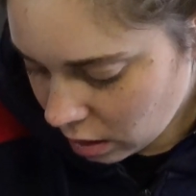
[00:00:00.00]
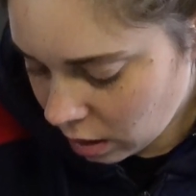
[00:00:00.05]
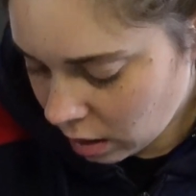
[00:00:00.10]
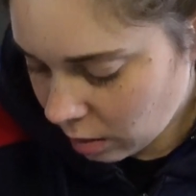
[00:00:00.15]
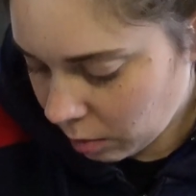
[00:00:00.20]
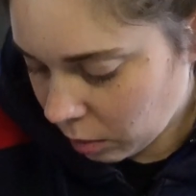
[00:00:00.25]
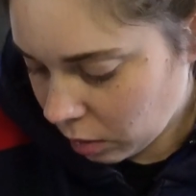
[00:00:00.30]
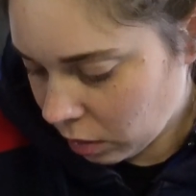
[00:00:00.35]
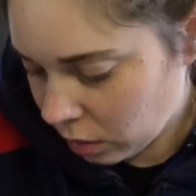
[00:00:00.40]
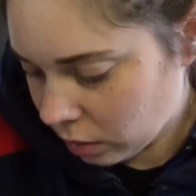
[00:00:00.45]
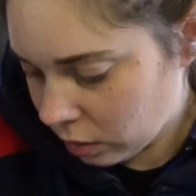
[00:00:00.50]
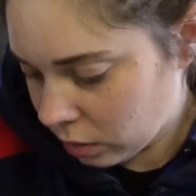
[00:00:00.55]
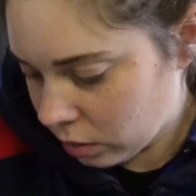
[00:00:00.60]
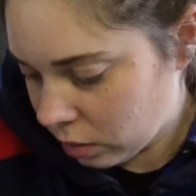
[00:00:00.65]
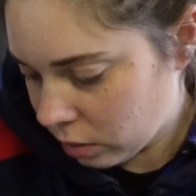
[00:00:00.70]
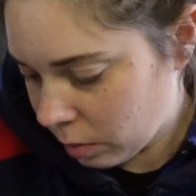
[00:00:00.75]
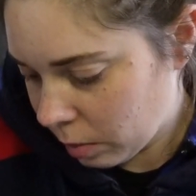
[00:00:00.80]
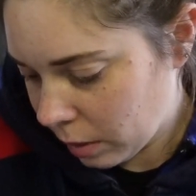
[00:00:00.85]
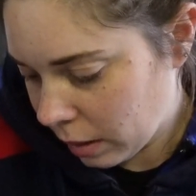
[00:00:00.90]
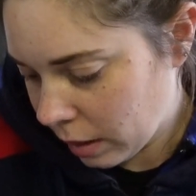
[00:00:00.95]
I'm going
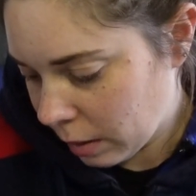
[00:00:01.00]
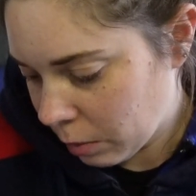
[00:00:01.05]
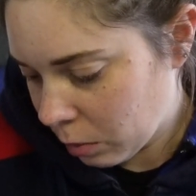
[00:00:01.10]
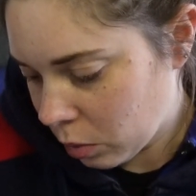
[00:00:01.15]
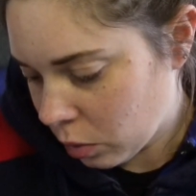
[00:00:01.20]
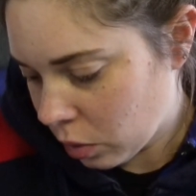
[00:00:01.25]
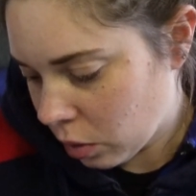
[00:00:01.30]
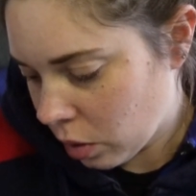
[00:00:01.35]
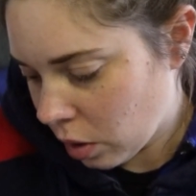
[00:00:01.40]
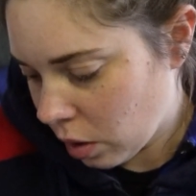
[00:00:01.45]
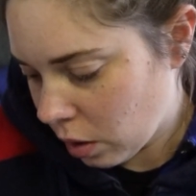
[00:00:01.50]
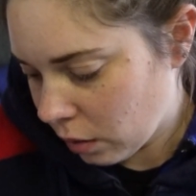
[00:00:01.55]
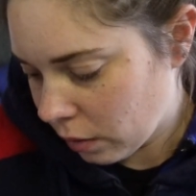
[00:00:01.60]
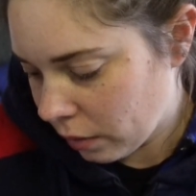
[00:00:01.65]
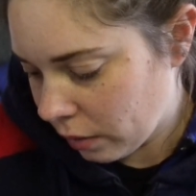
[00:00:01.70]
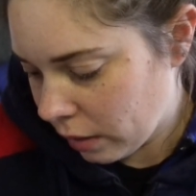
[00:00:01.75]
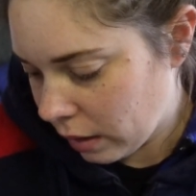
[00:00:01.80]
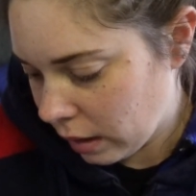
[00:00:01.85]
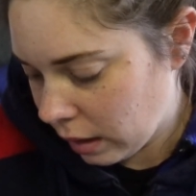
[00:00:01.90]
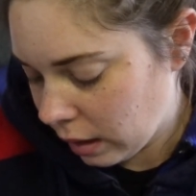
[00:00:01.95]
to plant more
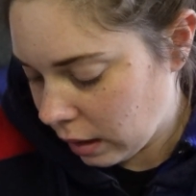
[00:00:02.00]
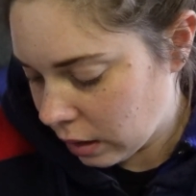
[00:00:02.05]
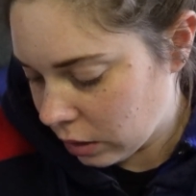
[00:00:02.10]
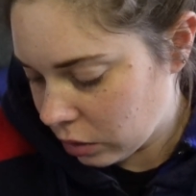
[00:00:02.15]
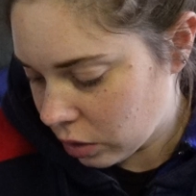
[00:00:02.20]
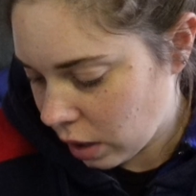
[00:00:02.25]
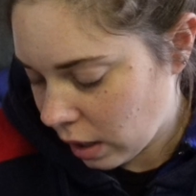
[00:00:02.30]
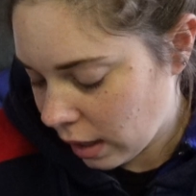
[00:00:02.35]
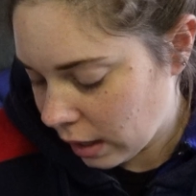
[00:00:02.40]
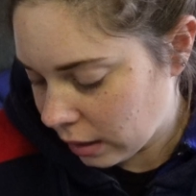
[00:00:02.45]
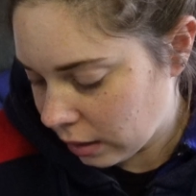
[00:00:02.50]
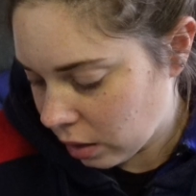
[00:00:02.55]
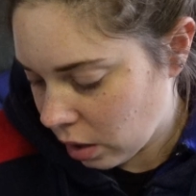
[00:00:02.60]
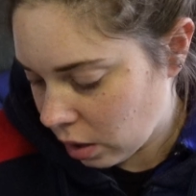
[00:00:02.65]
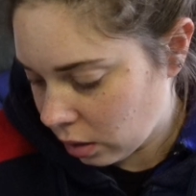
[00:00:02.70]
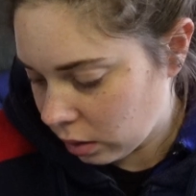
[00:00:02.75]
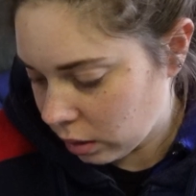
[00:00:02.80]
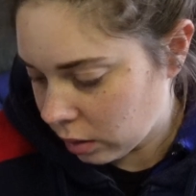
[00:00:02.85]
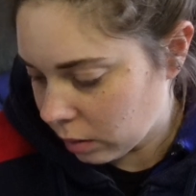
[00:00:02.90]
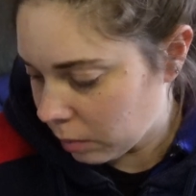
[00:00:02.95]
of the Giant
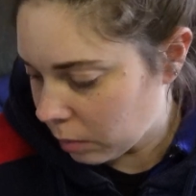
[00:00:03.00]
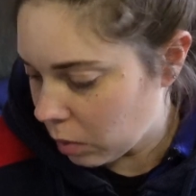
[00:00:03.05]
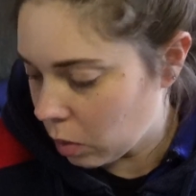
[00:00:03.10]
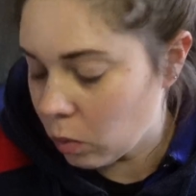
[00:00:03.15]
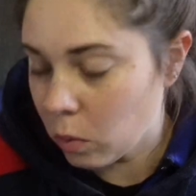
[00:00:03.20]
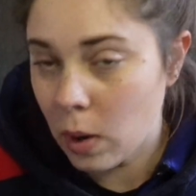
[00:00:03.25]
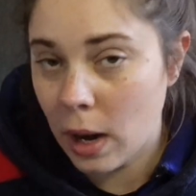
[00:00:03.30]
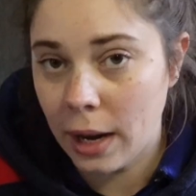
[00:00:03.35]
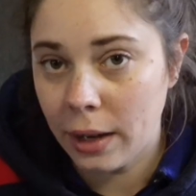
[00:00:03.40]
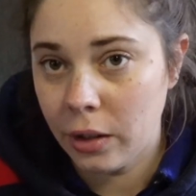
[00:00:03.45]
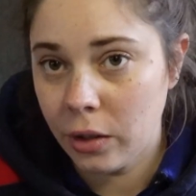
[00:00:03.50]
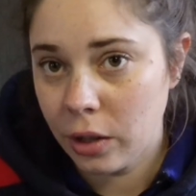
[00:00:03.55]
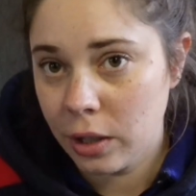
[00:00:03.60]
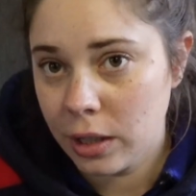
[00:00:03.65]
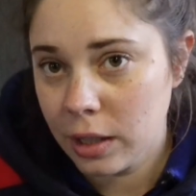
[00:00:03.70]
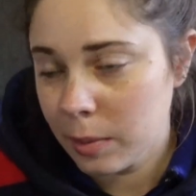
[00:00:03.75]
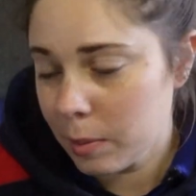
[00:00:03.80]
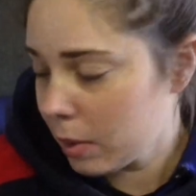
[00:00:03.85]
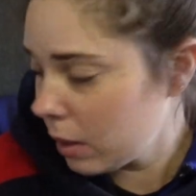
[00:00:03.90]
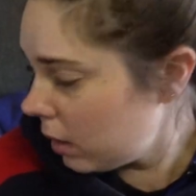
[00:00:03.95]
Column White
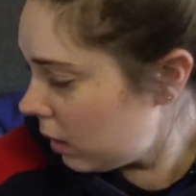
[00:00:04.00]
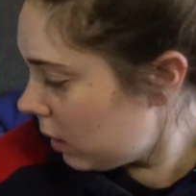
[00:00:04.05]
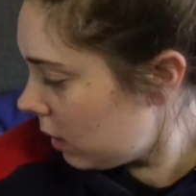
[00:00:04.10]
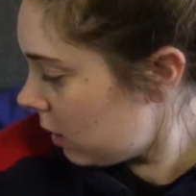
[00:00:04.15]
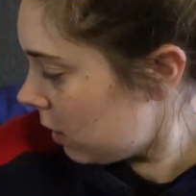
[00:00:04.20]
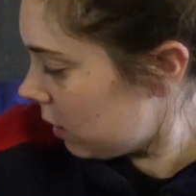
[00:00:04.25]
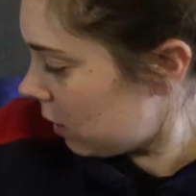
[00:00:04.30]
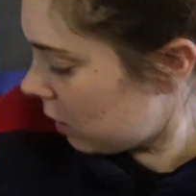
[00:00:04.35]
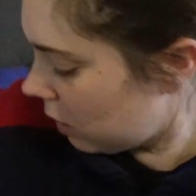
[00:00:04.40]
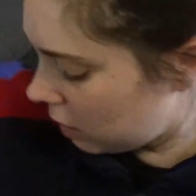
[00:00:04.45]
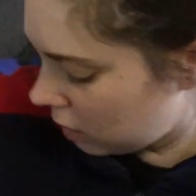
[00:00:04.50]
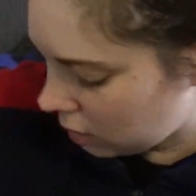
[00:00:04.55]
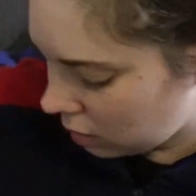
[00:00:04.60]
Christmas.